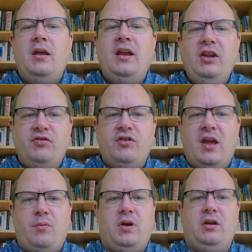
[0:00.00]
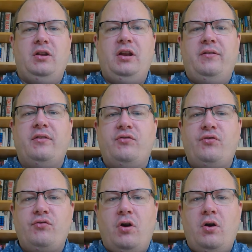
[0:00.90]
Each network needs a
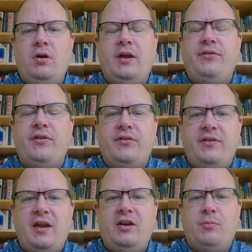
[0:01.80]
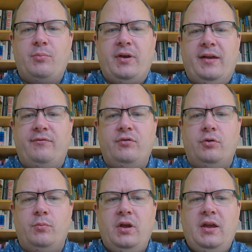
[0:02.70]
strong and sustainable
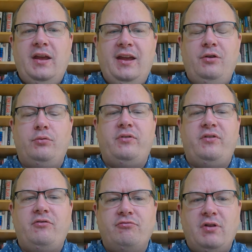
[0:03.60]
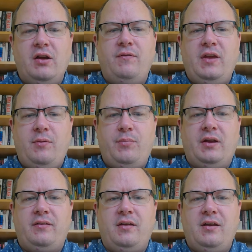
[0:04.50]
platform in order to grow the
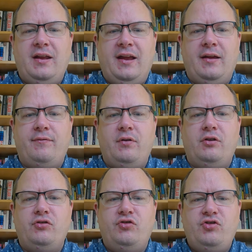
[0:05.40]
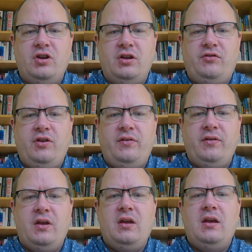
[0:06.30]
impact it can have on churches
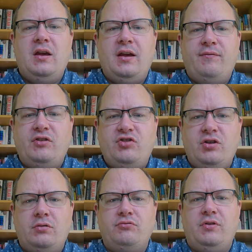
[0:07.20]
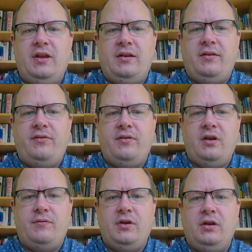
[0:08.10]
and the children it is
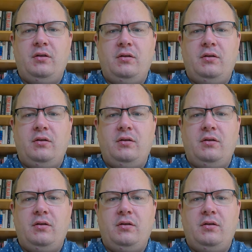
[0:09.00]
serving.